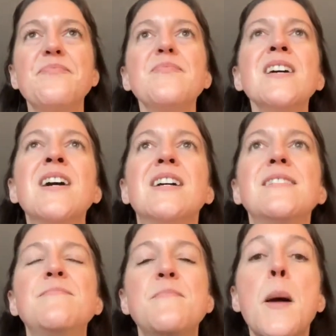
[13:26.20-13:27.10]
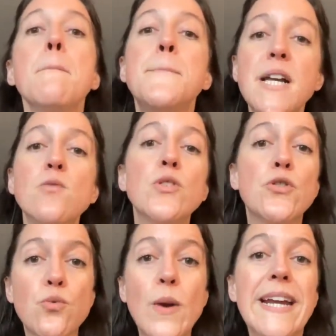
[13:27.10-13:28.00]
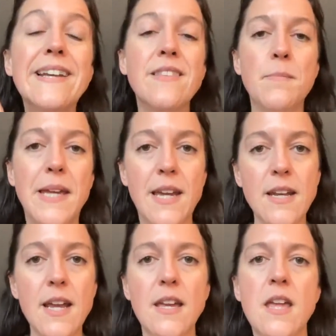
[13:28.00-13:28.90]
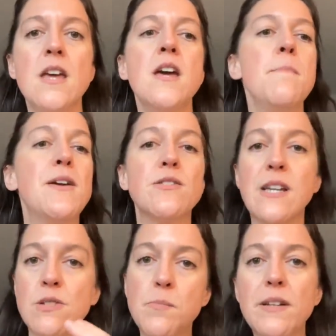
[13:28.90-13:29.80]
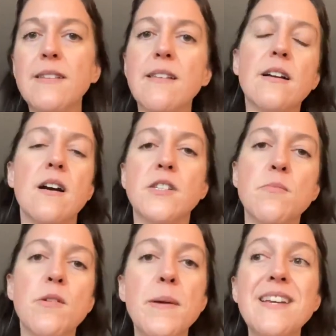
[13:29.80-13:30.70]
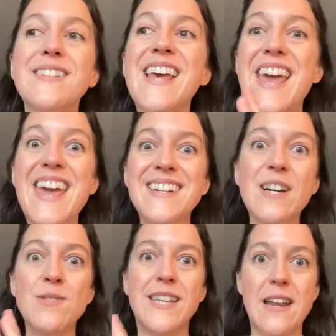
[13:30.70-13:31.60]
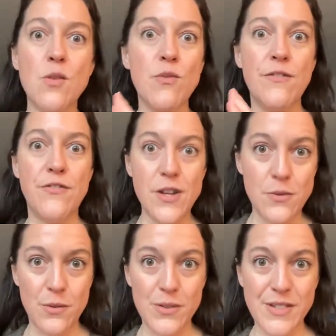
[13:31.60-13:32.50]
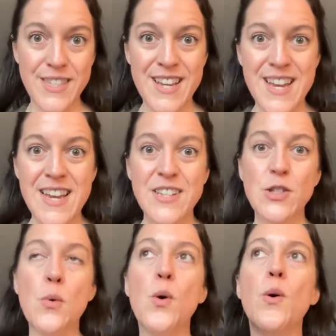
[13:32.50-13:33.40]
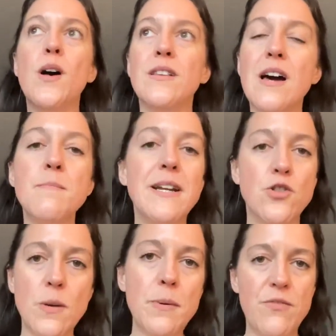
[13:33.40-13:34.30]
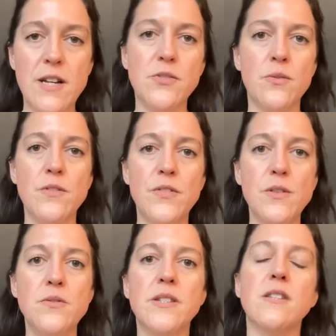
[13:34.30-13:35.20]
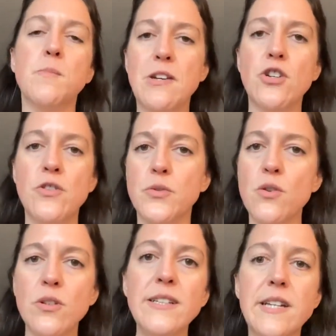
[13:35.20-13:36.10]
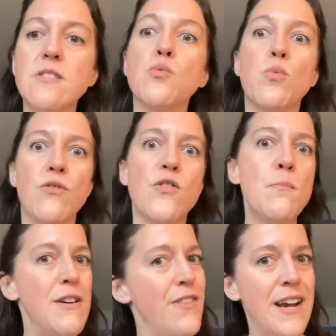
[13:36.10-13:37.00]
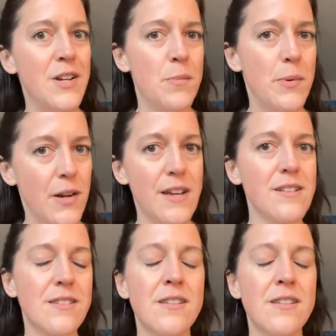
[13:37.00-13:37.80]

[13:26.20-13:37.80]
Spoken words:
But it was great in the beginning because I was building that customer base and I was getting reviews. So a lot of my TripAdvisor reviews, especially in those early days, were from my Viator bookings.